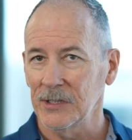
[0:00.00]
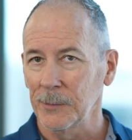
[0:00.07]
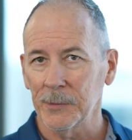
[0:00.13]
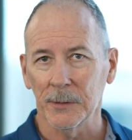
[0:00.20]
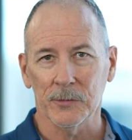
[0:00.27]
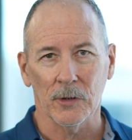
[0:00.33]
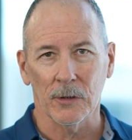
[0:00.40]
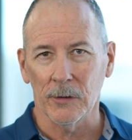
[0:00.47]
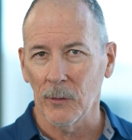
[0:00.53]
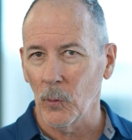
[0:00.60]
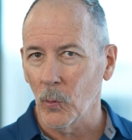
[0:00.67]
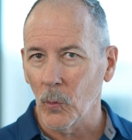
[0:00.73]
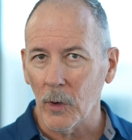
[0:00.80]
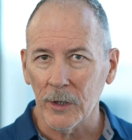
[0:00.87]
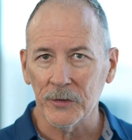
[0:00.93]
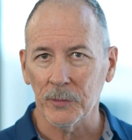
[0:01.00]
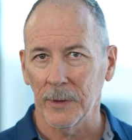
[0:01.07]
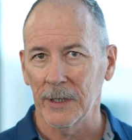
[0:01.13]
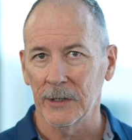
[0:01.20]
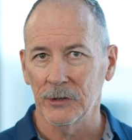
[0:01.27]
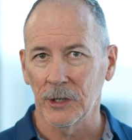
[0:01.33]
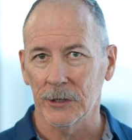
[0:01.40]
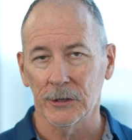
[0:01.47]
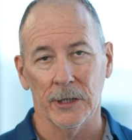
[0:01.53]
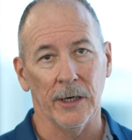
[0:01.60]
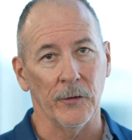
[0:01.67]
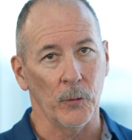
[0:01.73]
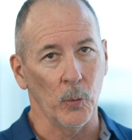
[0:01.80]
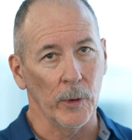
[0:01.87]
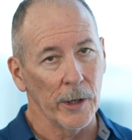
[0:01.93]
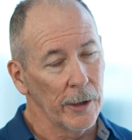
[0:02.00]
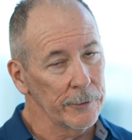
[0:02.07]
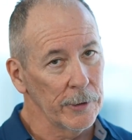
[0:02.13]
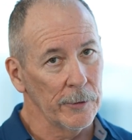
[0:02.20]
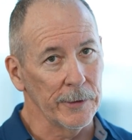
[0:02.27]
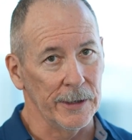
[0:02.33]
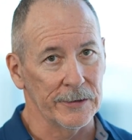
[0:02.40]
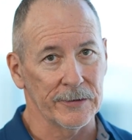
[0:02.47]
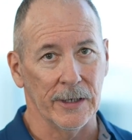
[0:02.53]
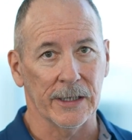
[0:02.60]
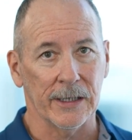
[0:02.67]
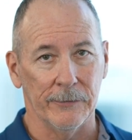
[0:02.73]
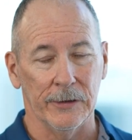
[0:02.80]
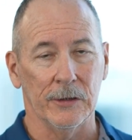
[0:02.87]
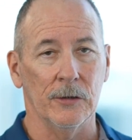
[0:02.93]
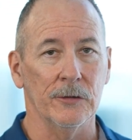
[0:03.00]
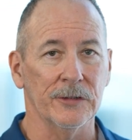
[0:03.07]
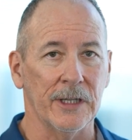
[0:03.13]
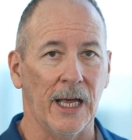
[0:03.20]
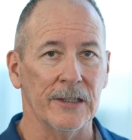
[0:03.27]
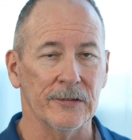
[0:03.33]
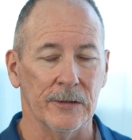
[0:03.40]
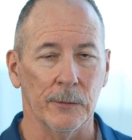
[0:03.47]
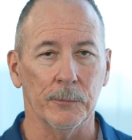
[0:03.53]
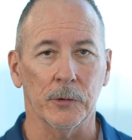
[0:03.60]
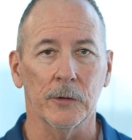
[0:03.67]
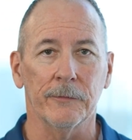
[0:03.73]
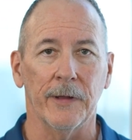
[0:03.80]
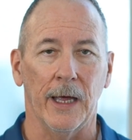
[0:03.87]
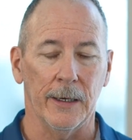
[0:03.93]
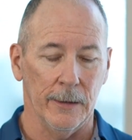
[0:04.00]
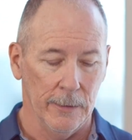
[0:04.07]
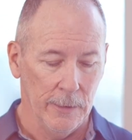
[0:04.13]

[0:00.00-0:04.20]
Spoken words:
Symptoms are the worst way to judge your health. We all know this, and I'll give you 2 stats that prove that.